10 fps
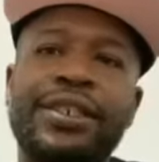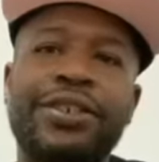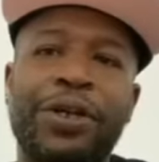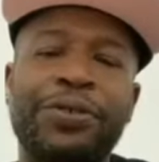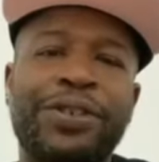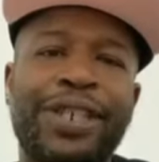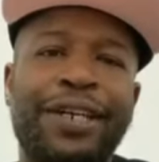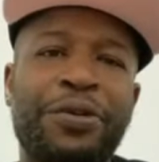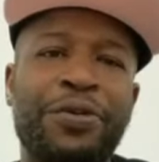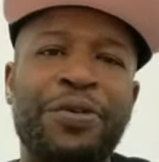you
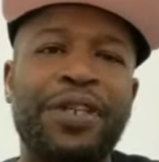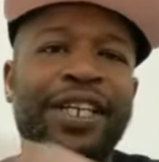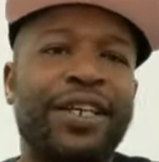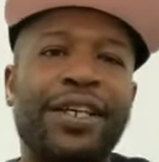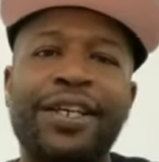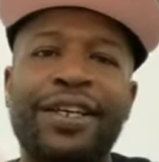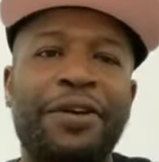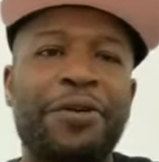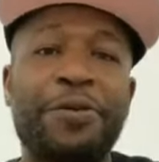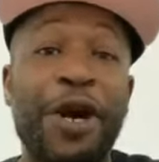said who
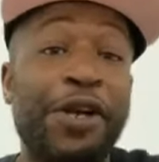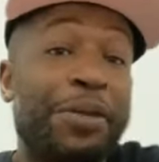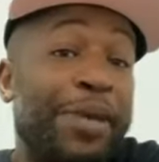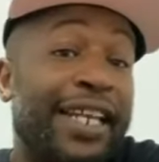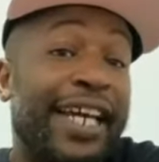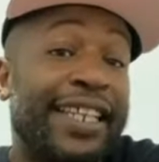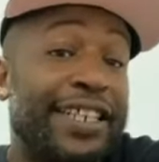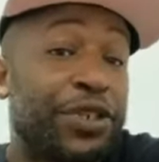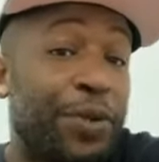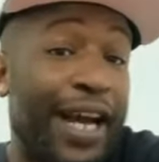worked me, like
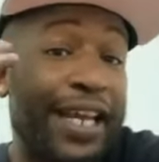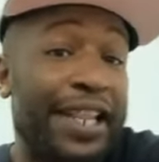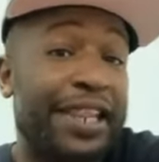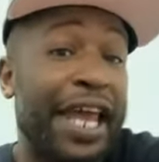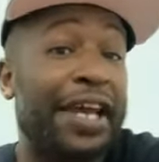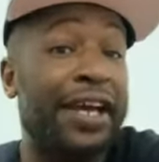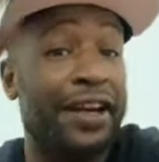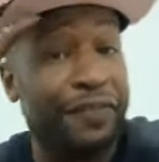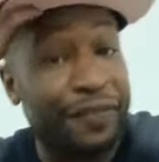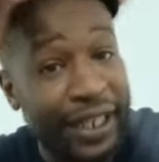that's who I can think
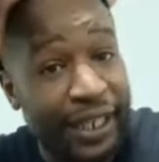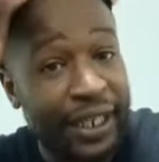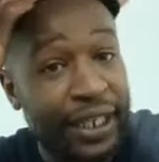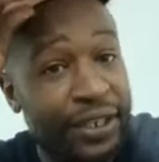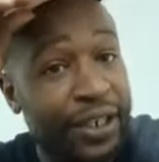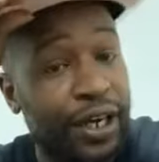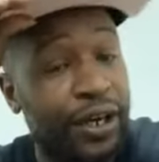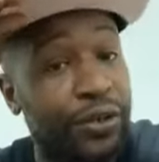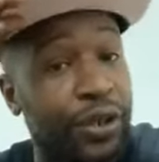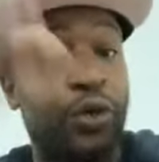of that.
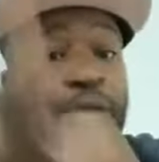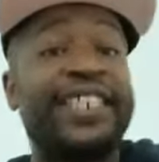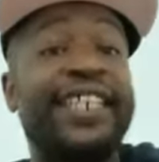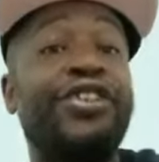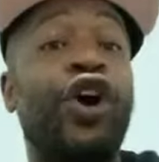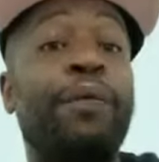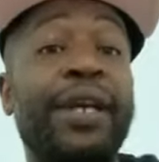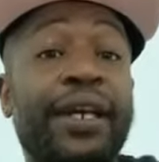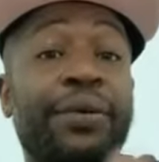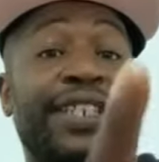Oh no, Quincy
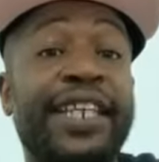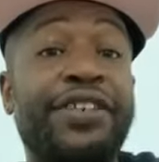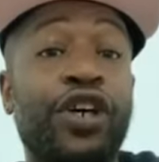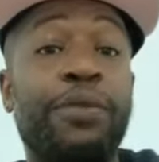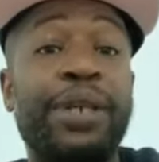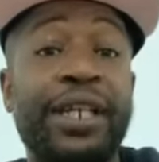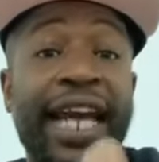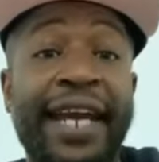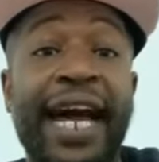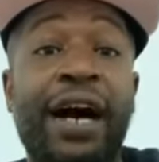Doobie
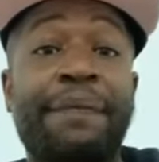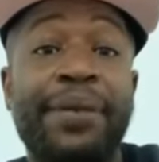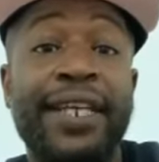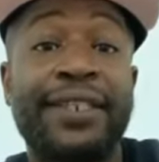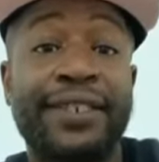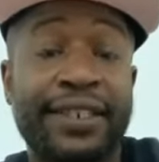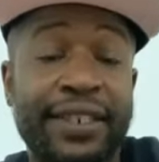at our place.